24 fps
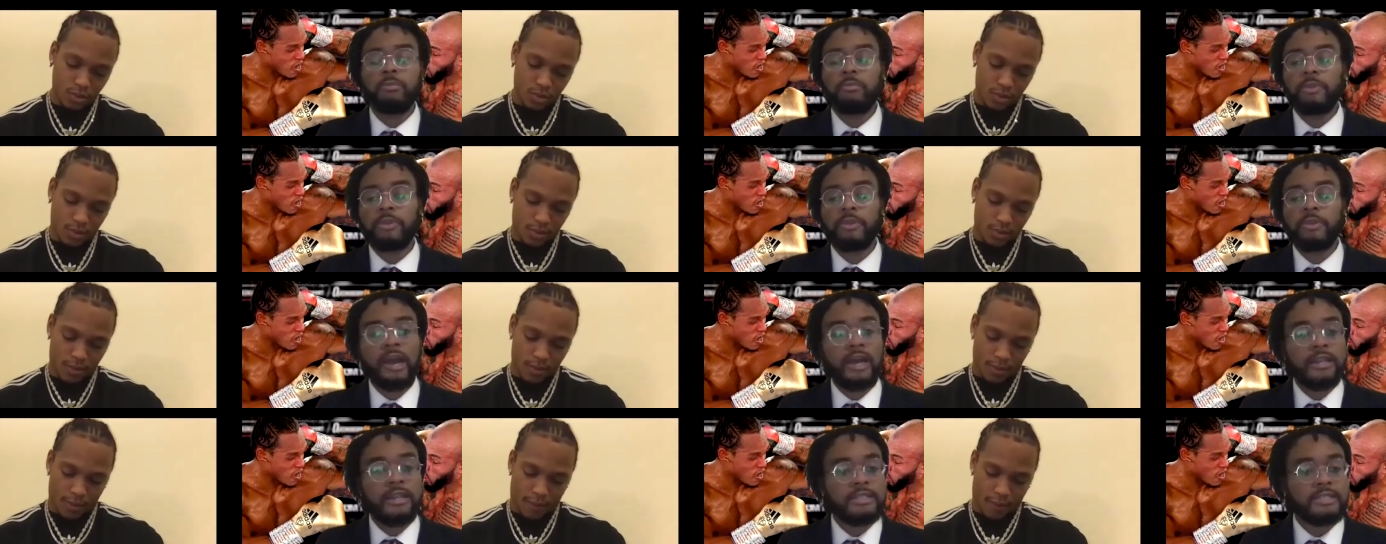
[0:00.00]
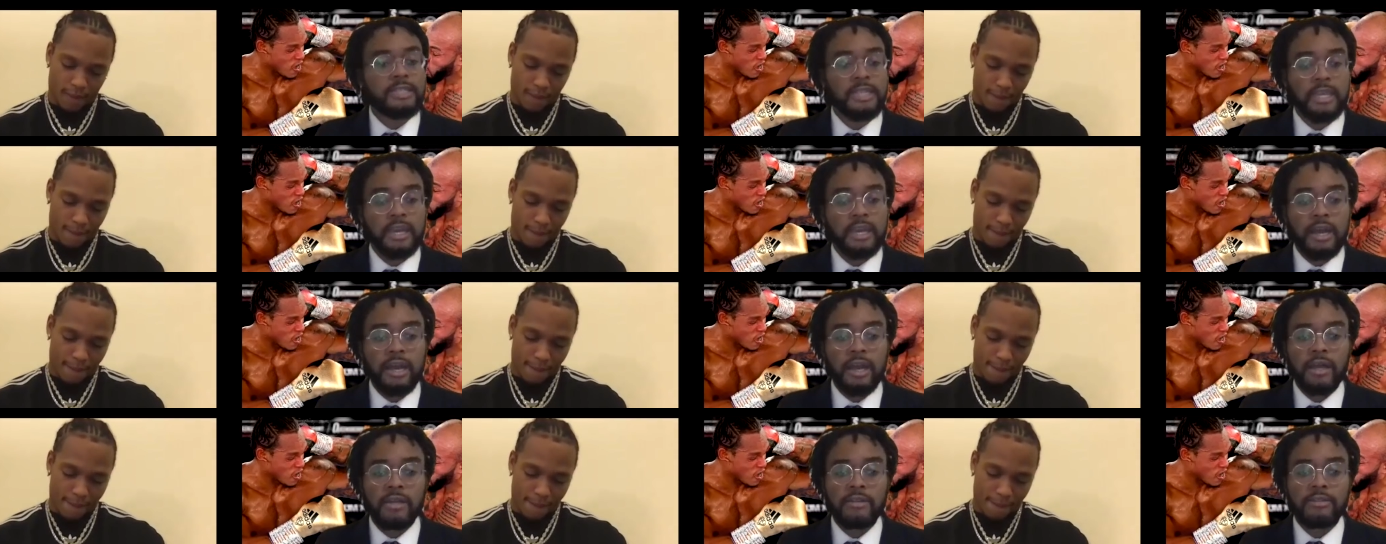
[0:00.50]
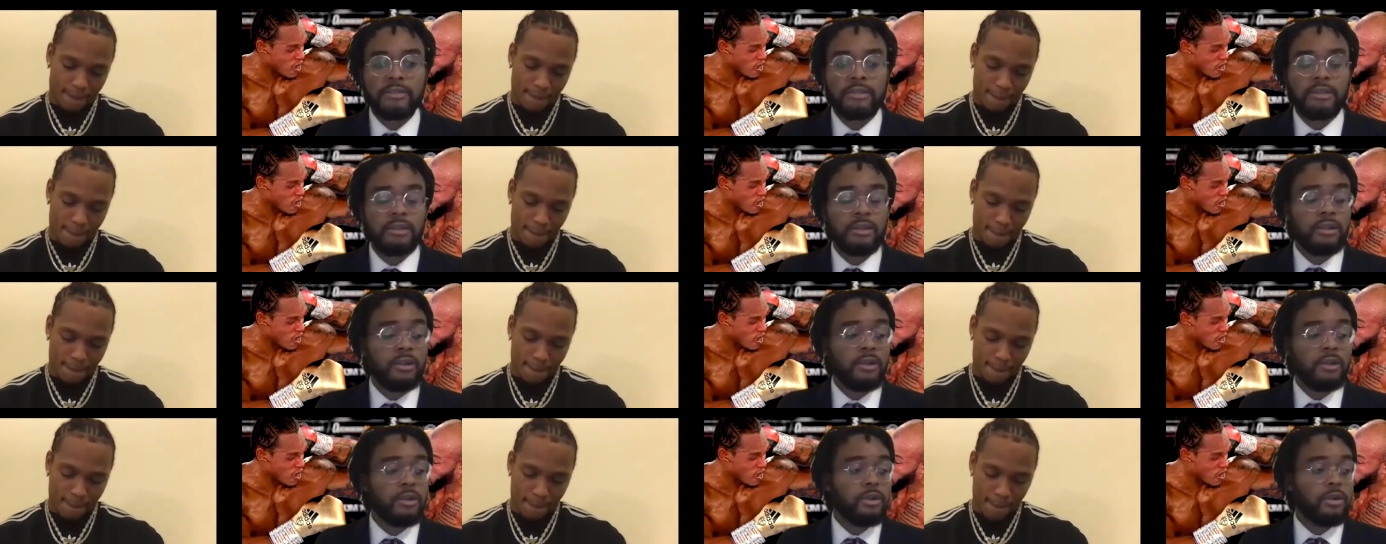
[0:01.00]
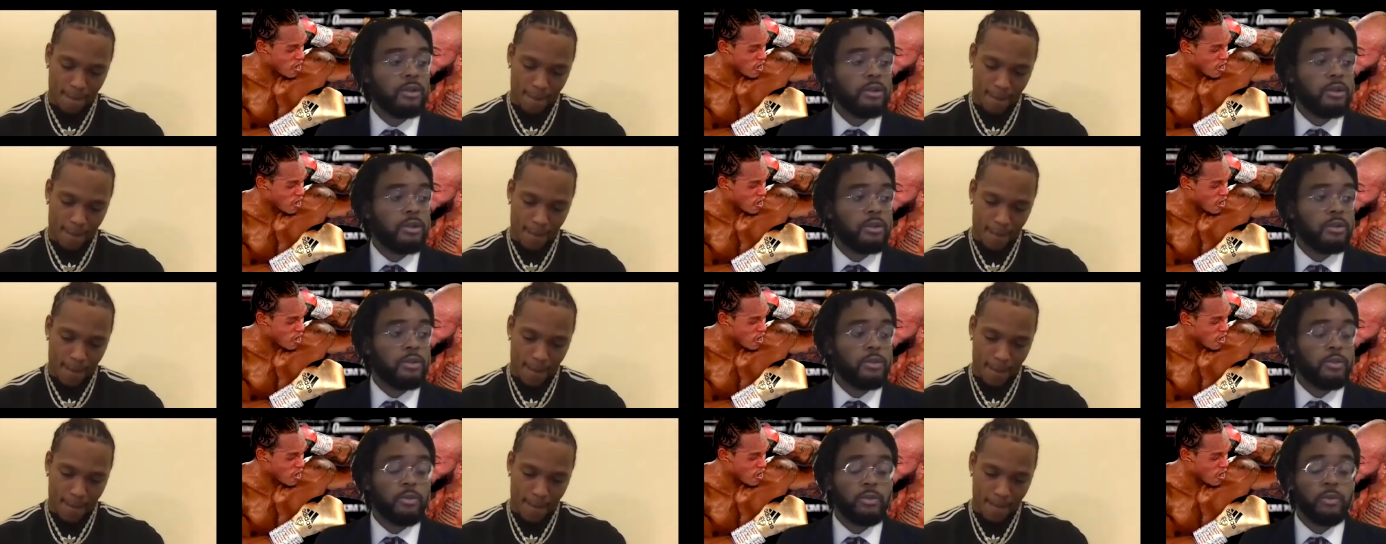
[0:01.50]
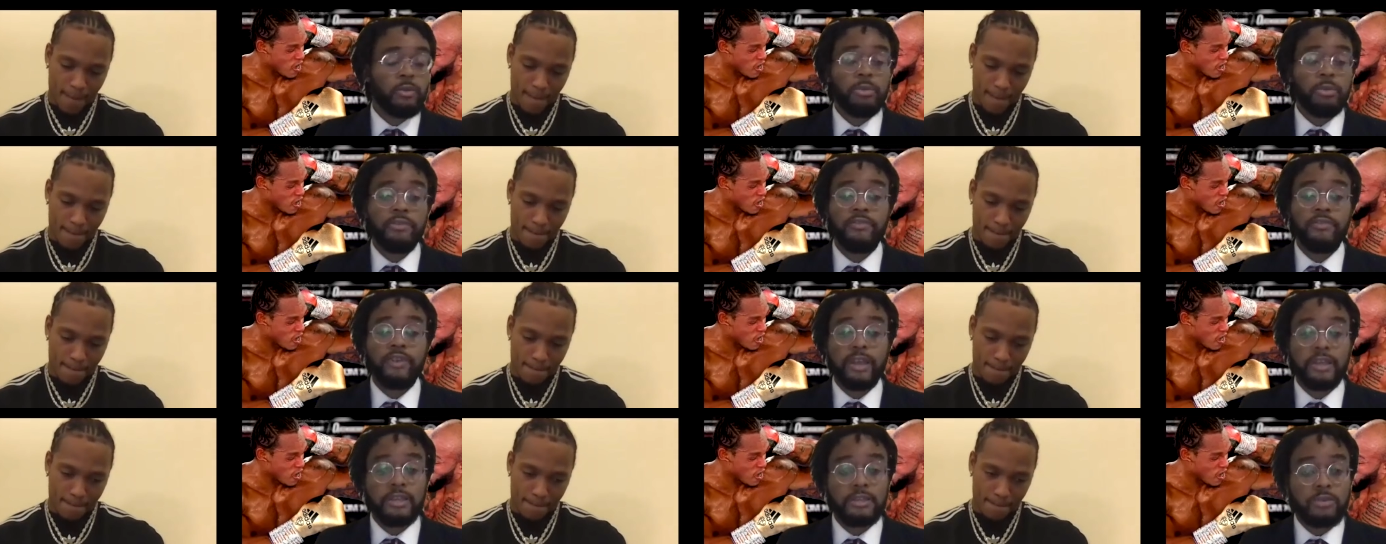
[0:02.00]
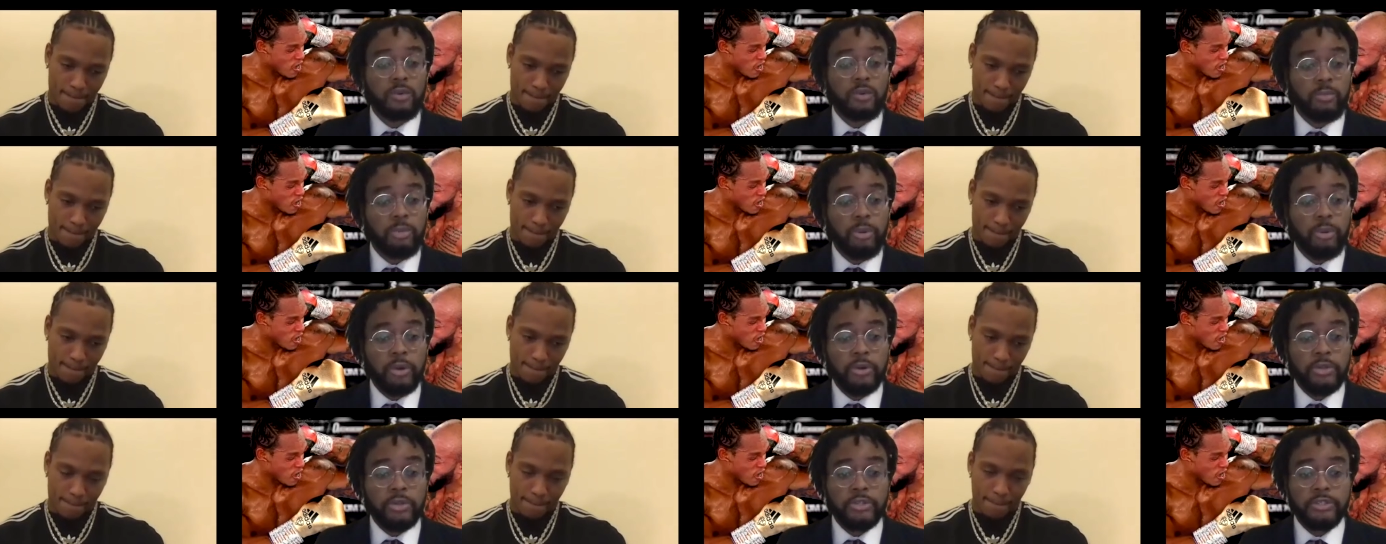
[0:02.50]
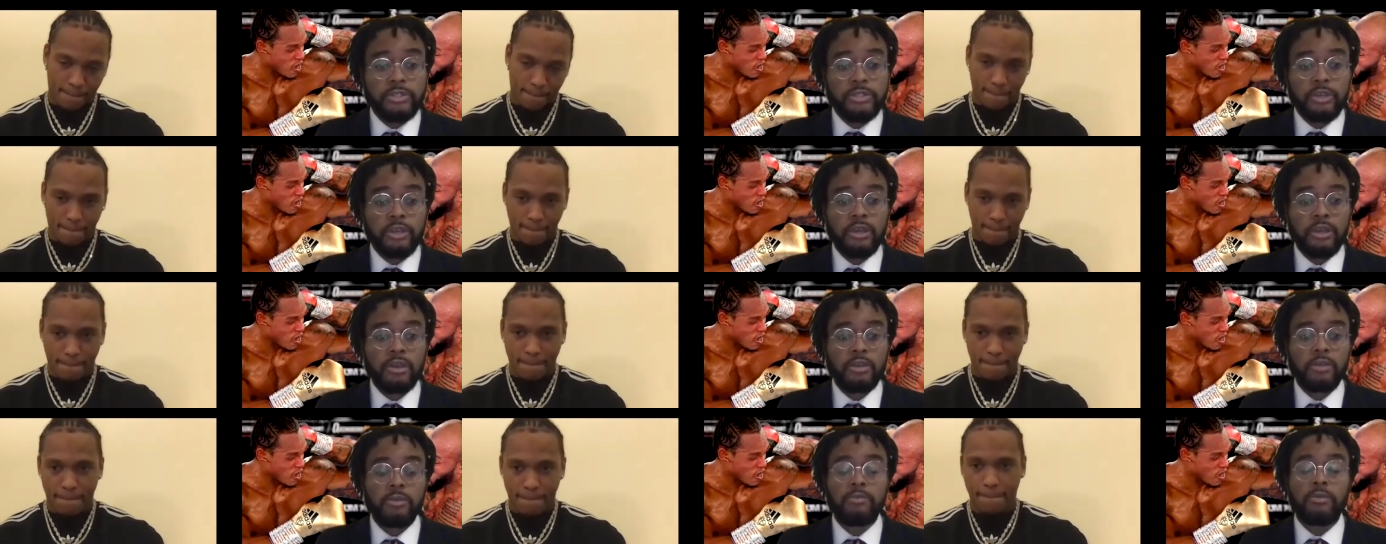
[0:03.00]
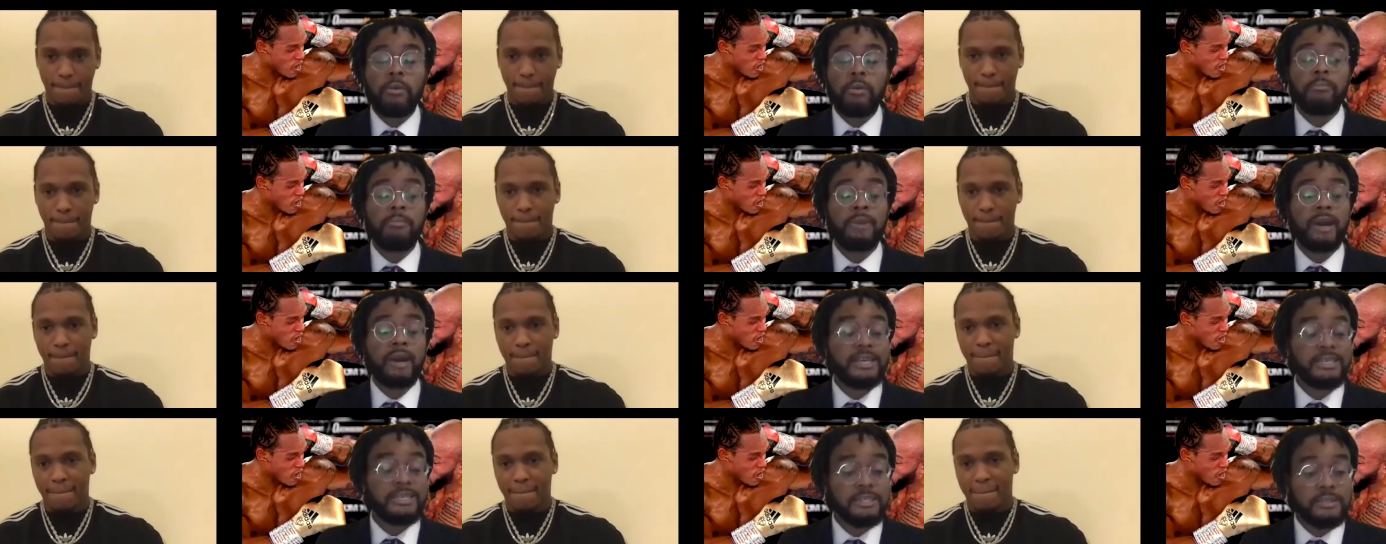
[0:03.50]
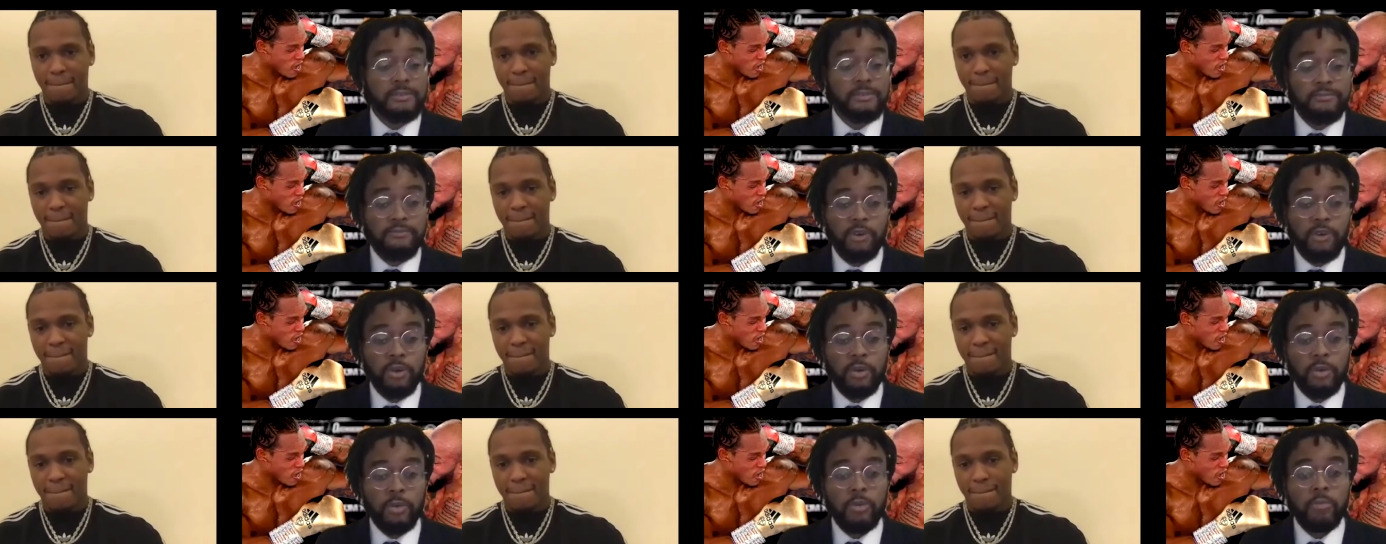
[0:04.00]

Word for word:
Speaker 1: Anthony Yarde, you're a professional boxer, you've got a massive following,